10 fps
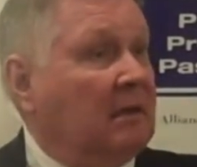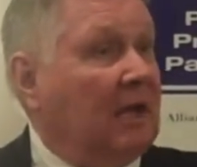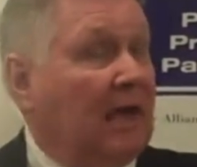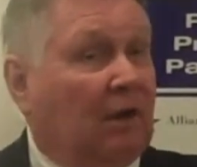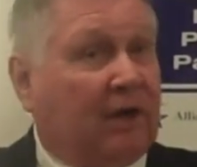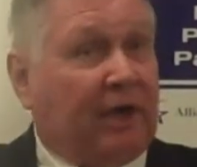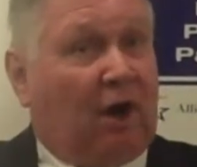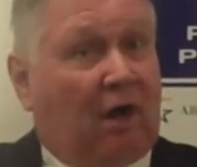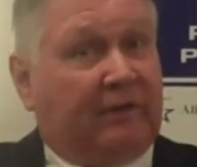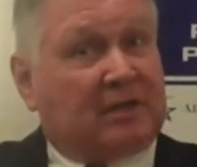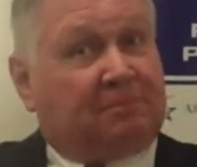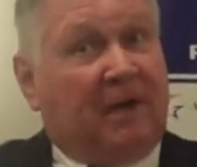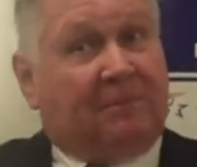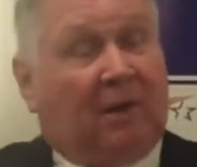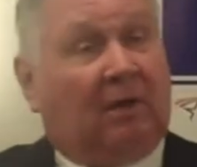And look at all these
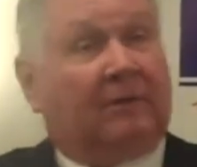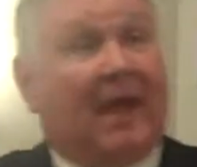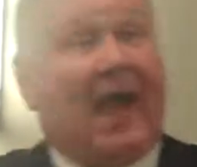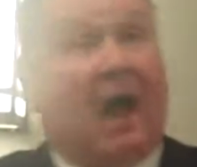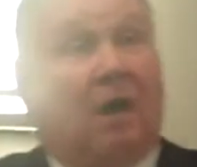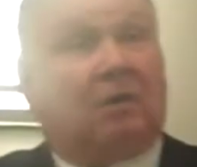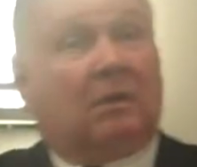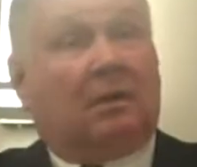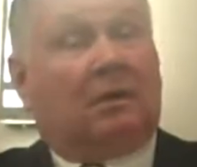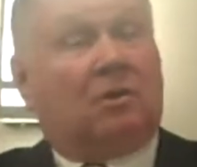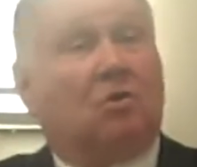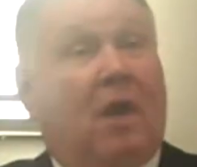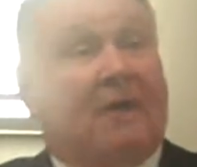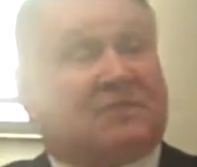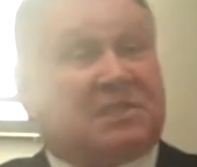people now who
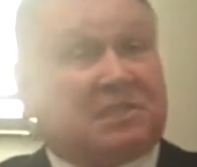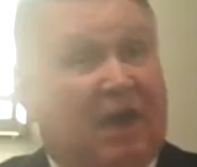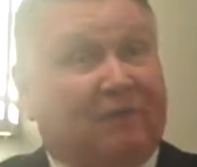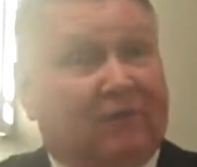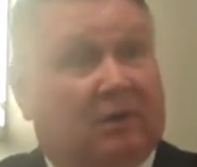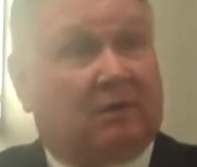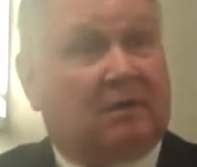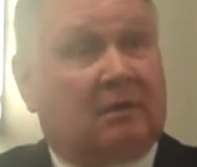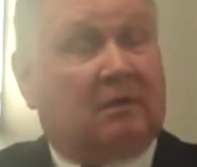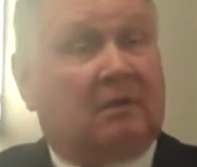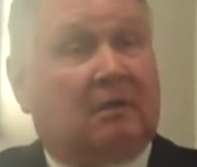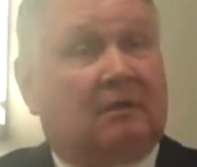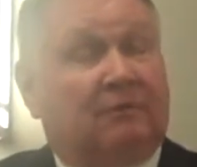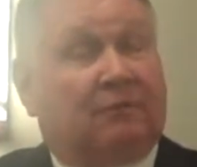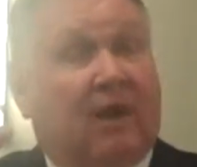have suffered
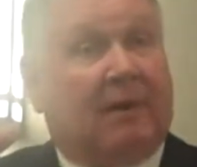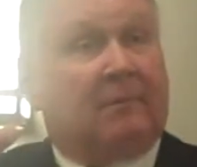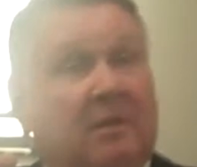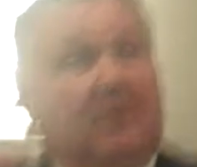from